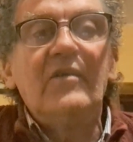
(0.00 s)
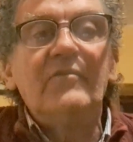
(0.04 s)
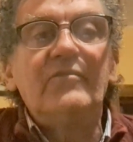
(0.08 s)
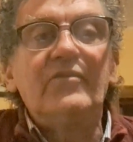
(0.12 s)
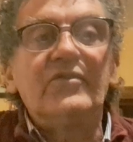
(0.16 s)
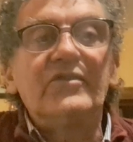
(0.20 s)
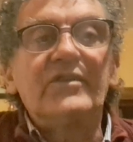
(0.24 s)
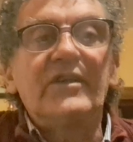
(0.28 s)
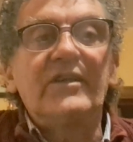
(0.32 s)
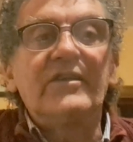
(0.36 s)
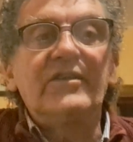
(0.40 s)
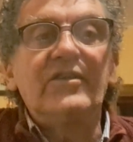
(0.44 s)

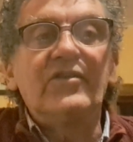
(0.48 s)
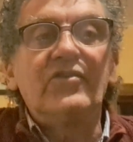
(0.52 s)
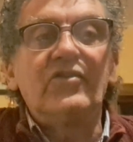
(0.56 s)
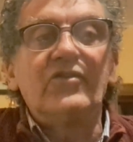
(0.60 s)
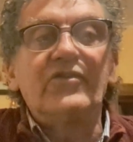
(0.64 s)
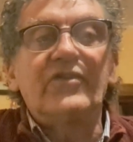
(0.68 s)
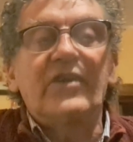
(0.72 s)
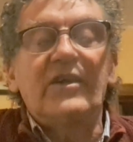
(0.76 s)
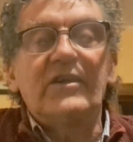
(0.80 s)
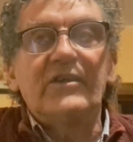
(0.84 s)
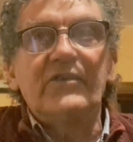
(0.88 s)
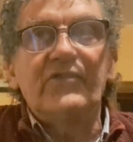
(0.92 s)
But you
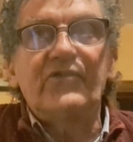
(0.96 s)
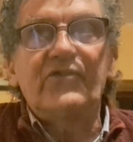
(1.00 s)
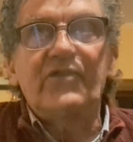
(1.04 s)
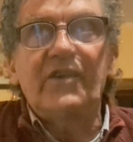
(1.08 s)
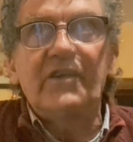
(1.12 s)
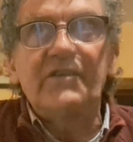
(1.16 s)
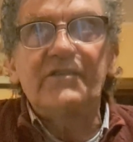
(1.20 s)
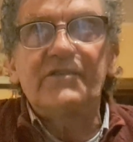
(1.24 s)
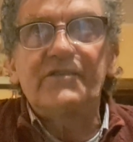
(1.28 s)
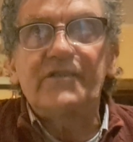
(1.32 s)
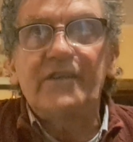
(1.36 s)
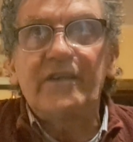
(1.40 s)
know the horse
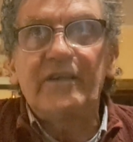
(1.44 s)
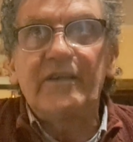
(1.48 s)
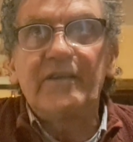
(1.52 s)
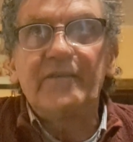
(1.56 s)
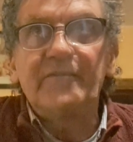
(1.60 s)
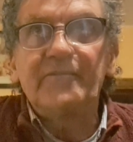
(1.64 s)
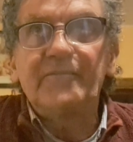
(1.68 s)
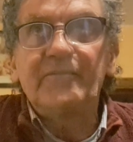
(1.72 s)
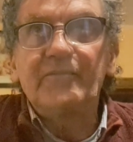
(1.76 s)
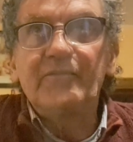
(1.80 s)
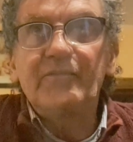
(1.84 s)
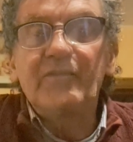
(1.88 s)
that
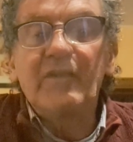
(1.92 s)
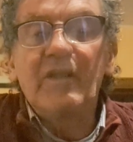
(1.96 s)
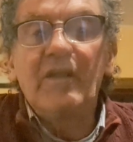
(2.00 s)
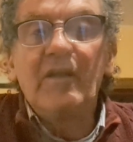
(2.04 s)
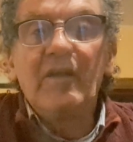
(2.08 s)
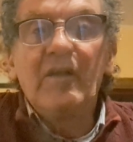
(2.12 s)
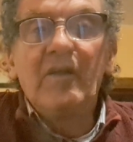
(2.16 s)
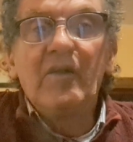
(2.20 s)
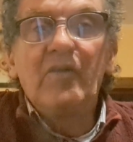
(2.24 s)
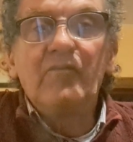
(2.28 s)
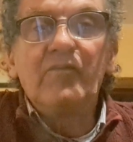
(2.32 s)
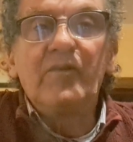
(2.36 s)

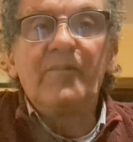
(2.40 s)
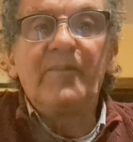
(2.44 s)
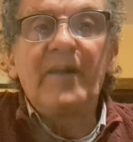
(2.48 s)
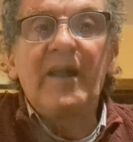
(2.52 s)
we